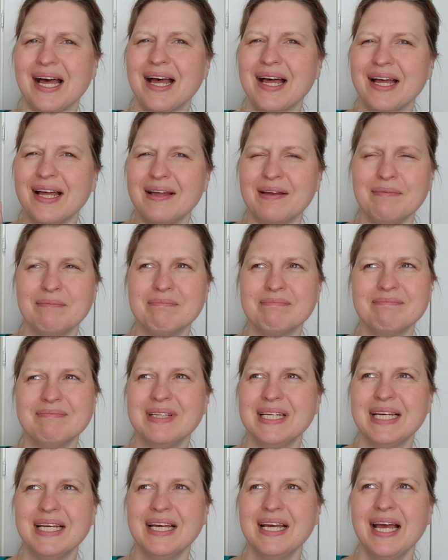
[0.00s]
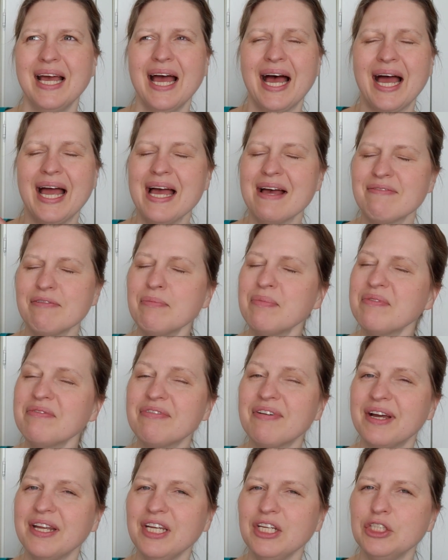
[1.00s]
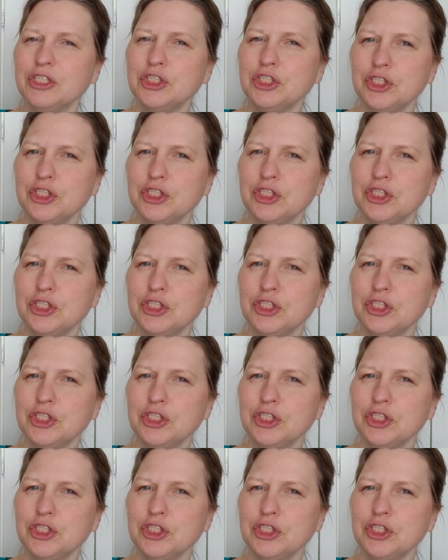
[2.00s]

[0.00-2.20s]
I haven't been finding